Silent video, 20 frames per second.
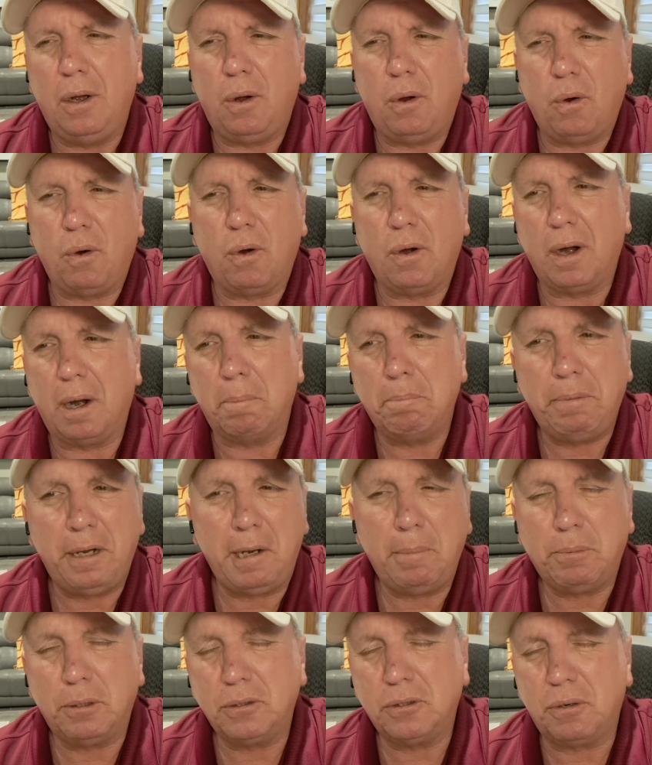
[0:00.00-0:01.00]
Or are
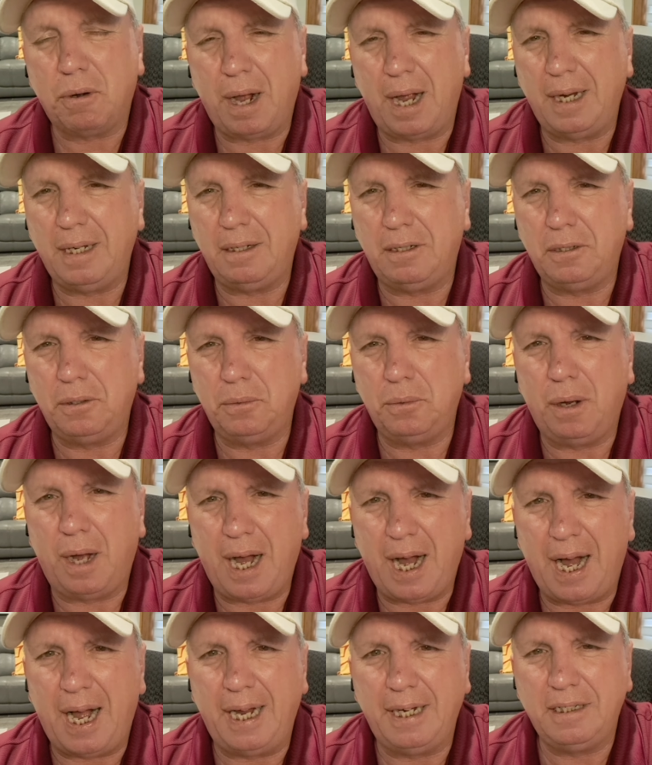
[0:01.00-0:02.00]
people trying to
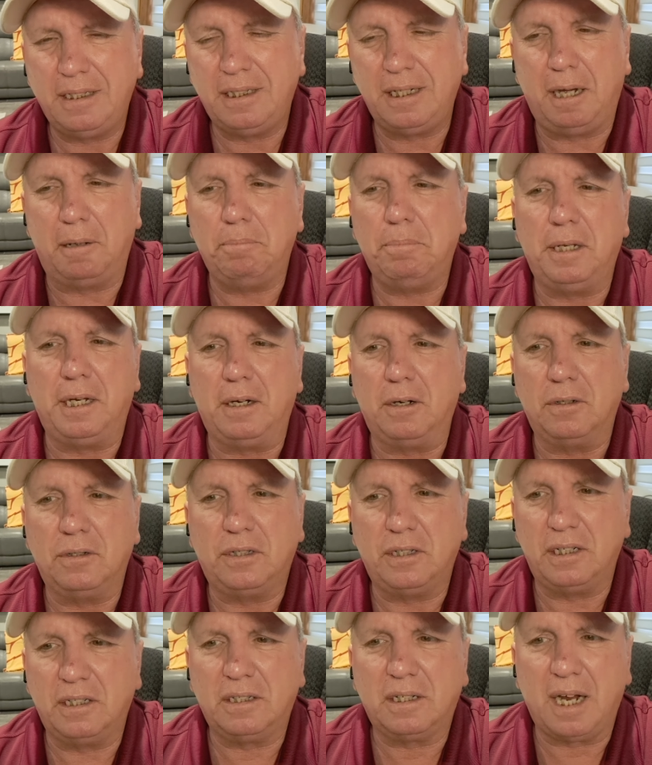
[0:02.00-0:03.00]
hide something or
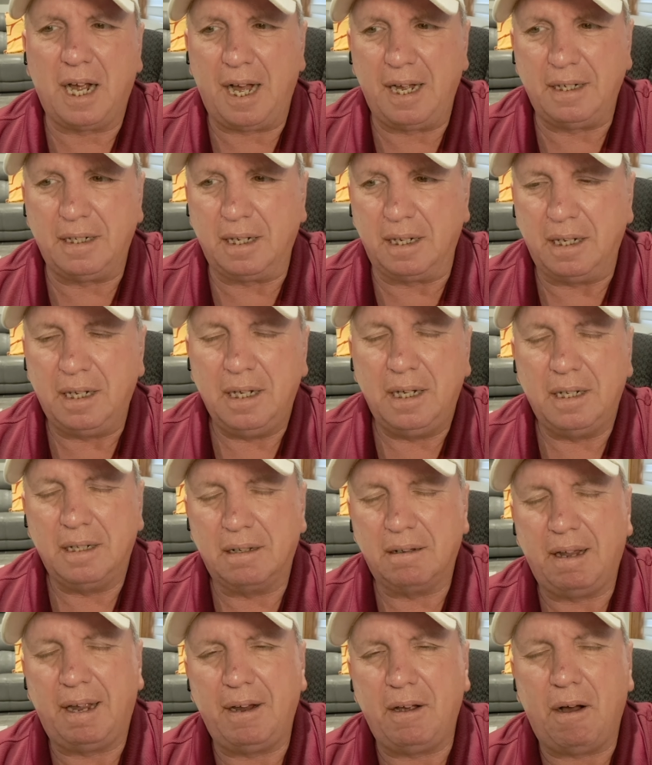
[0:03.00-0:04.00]
just kind of
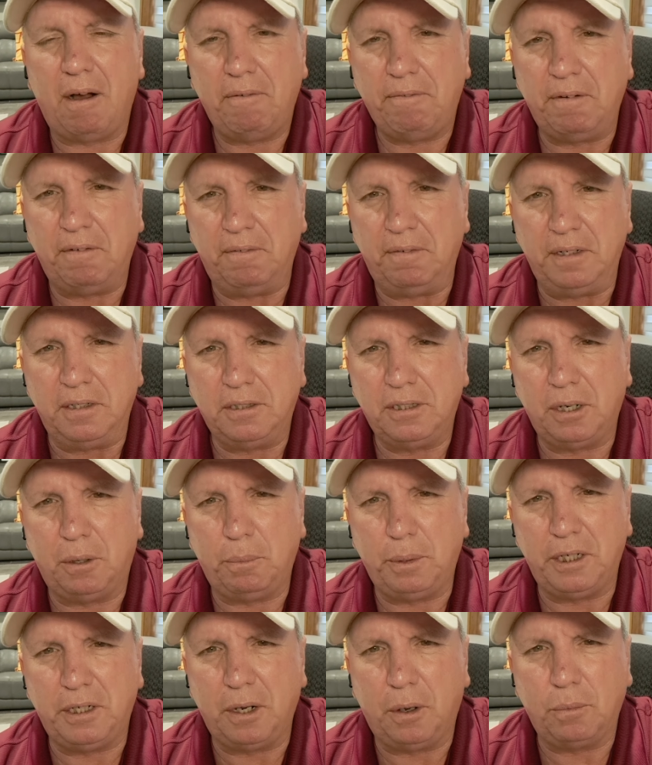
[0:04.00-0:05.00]
lay off of it so
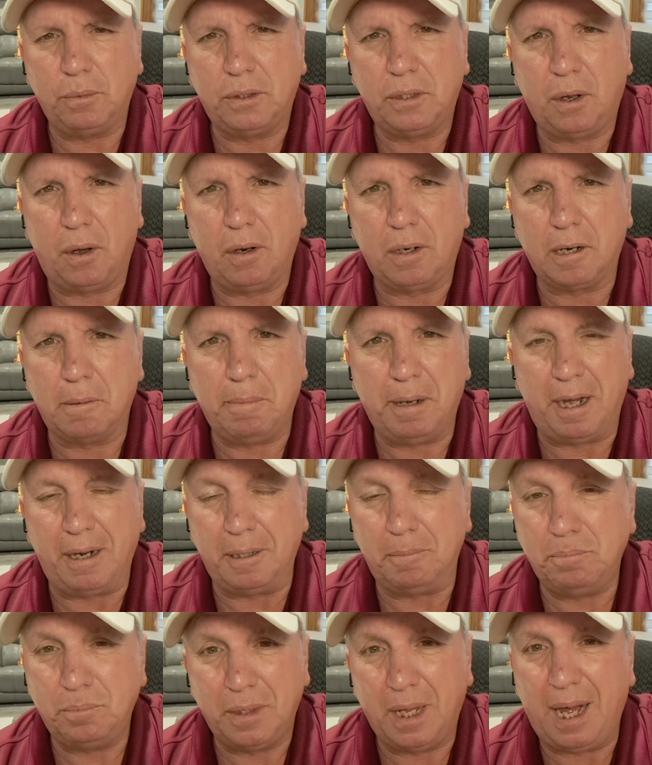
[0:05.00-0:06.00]
we don't talk about
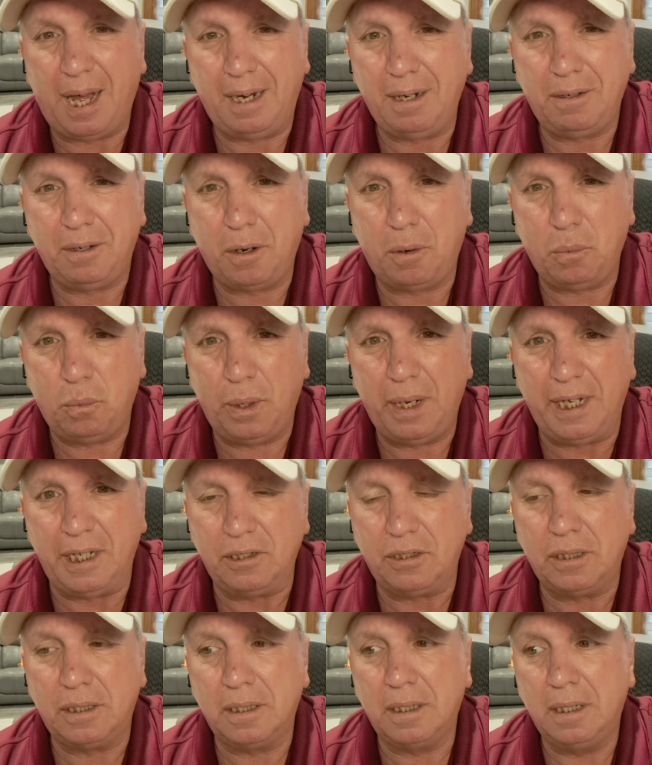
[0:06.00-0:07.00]
it? I don't know
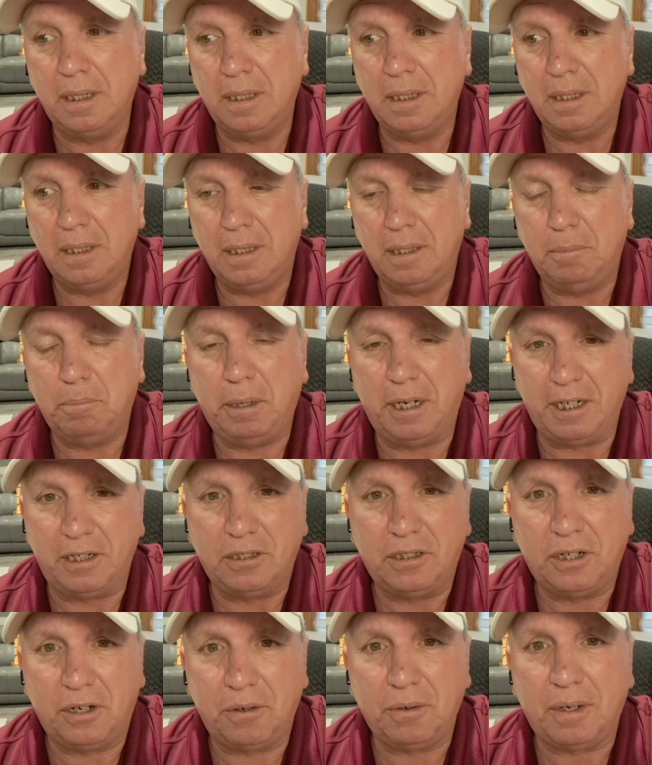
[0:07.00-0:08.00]
which, but
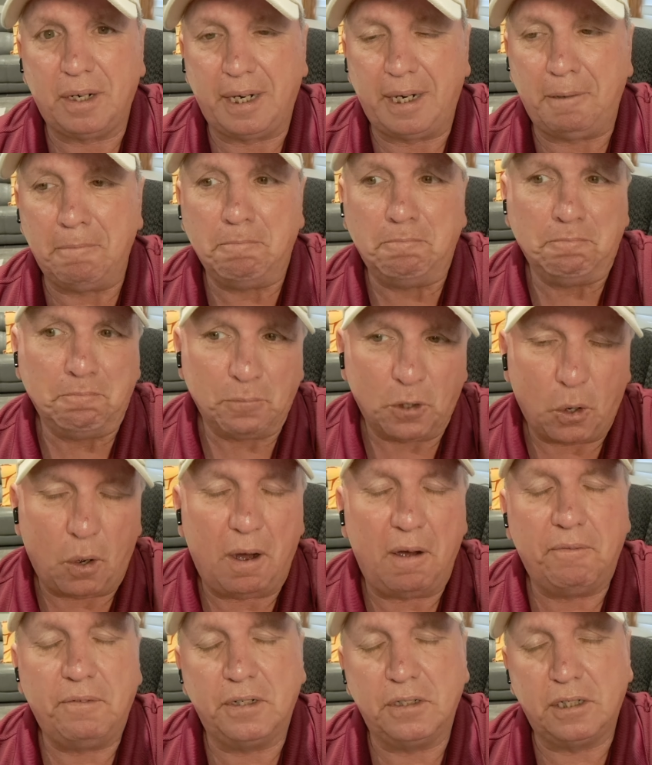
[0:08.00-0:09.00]
it certainly
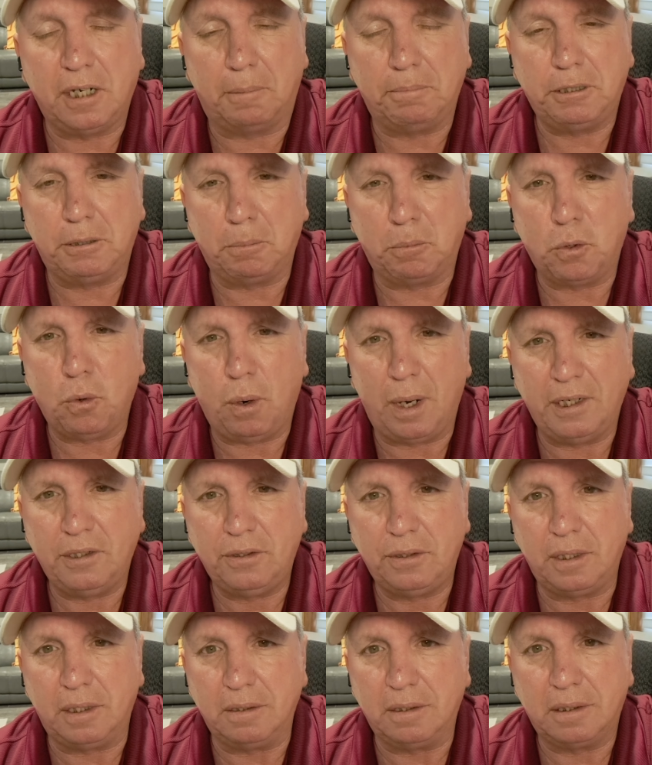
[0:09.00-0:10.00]
offers up some
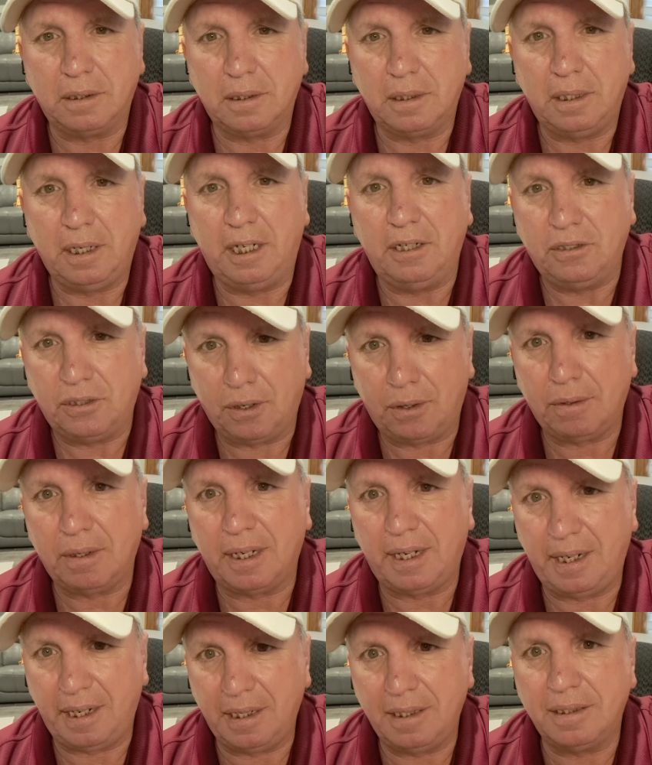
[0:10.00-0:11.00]
questions. It
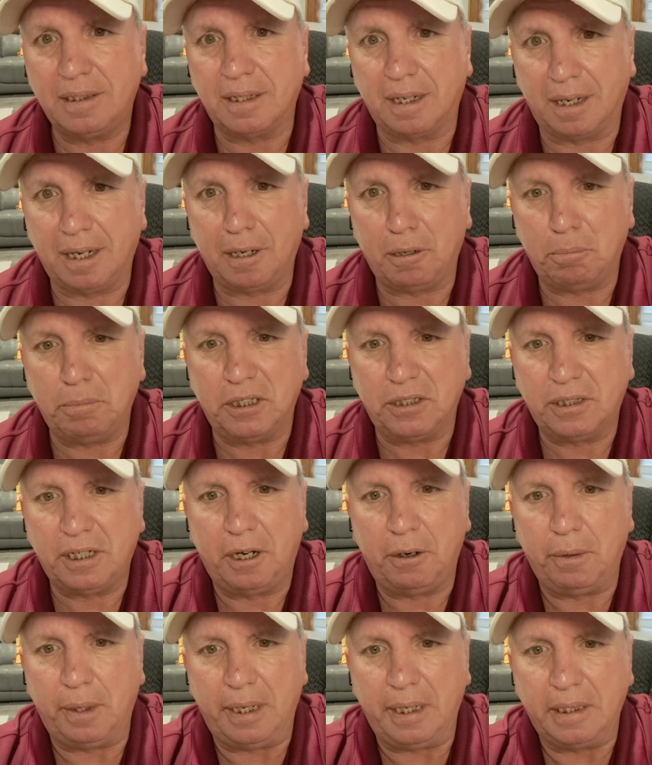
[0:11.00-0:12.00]
certainly is a little
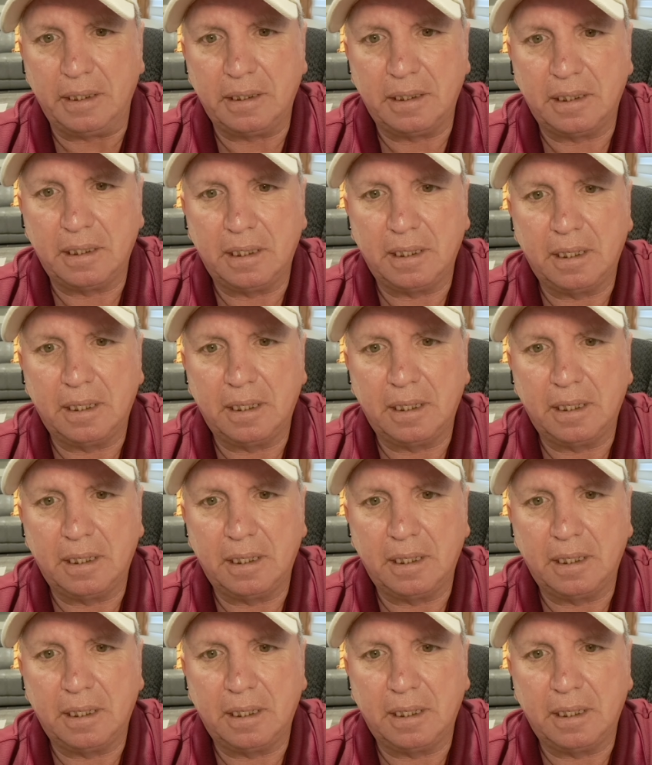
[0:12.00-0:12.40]
mysterious.